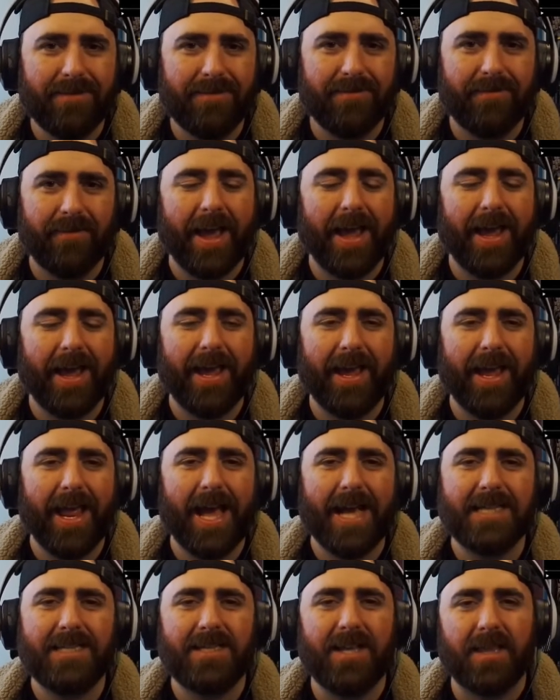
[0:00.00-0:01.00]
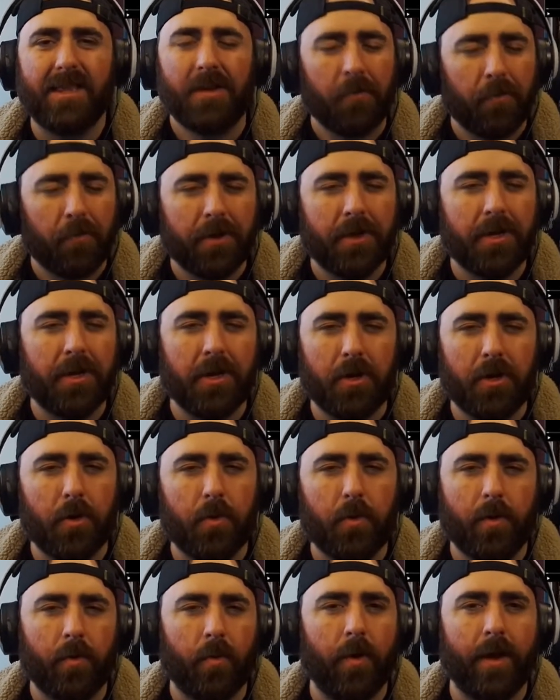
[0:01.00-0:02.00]
right? It has nothing really to do
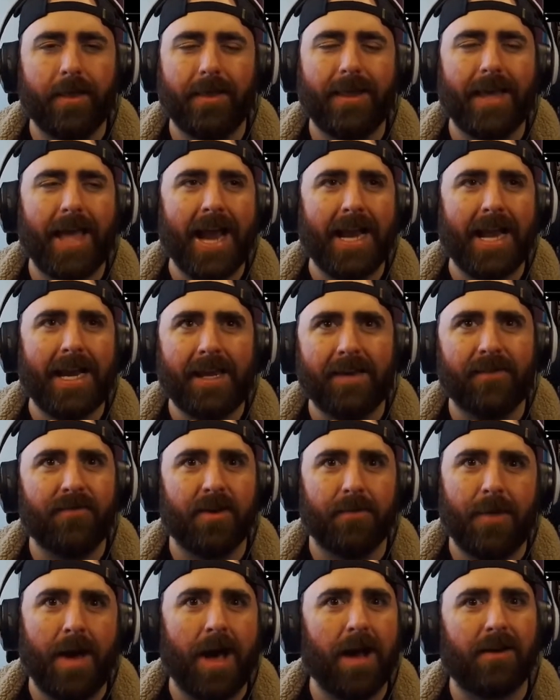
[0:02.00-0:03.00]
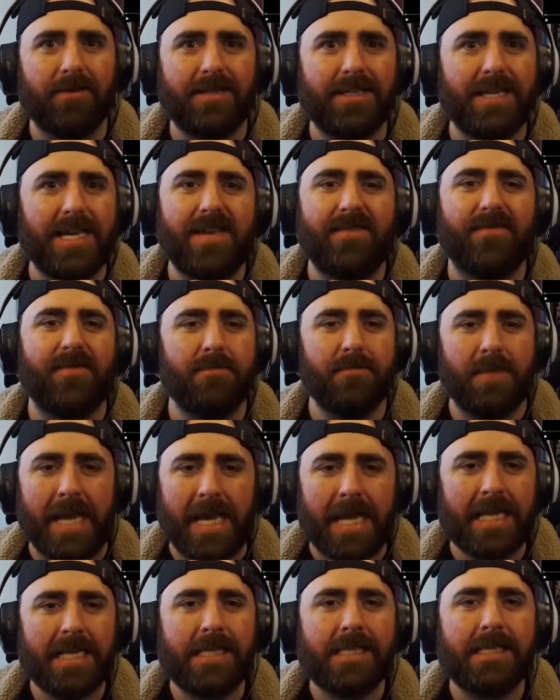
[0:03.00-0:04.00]
with what the idea of democracy even
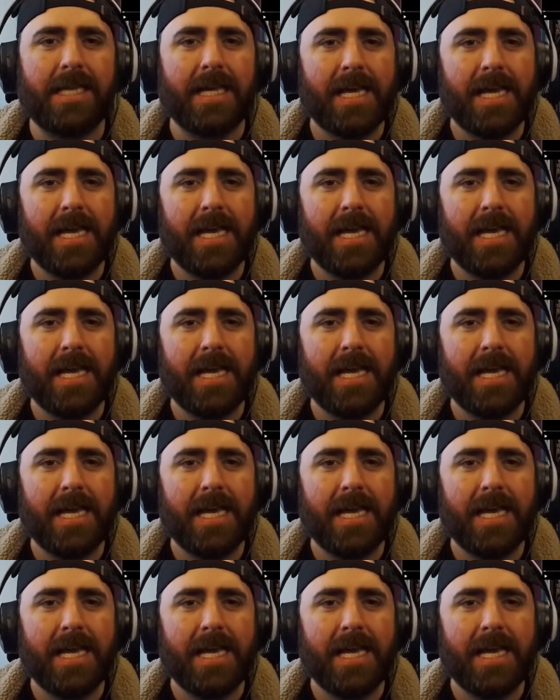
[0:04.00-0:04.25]
means.